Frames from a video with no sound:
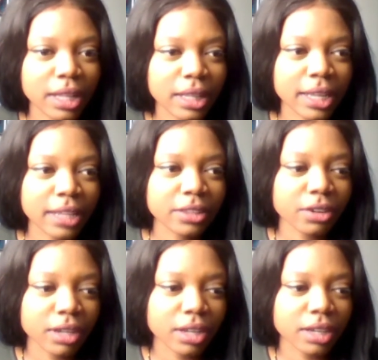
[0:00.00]
Like
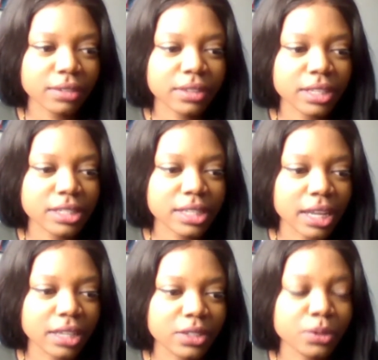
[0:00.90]
there are a lot of things
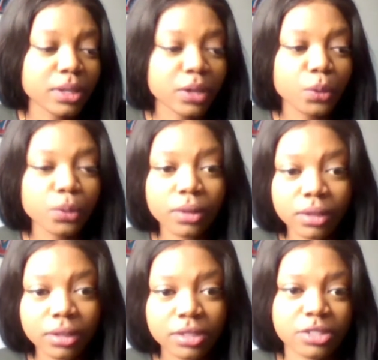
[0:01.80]
that you can
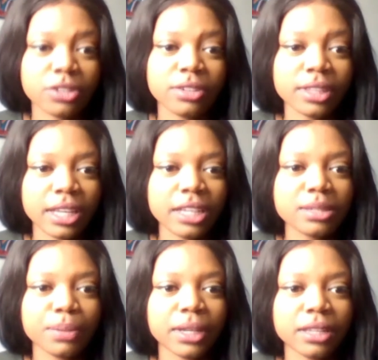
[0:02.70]
Google certain things,
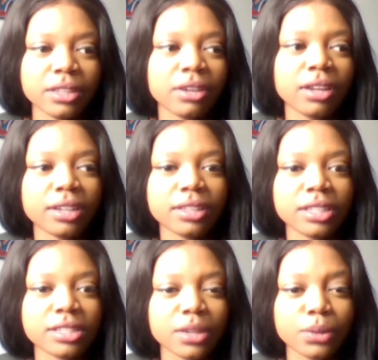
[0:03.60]
but there are a lot of
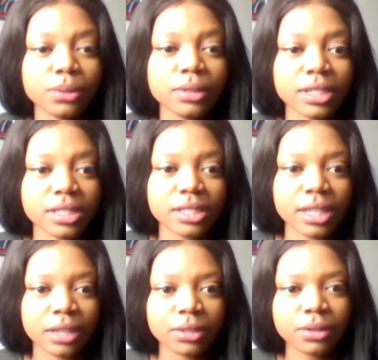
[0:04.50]
things that Google doesn't
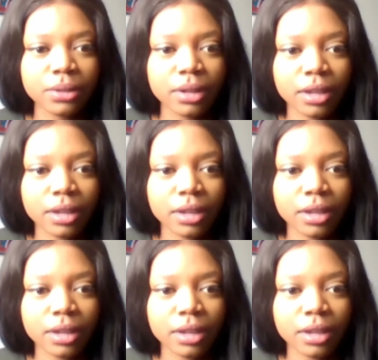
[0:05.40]
tell you.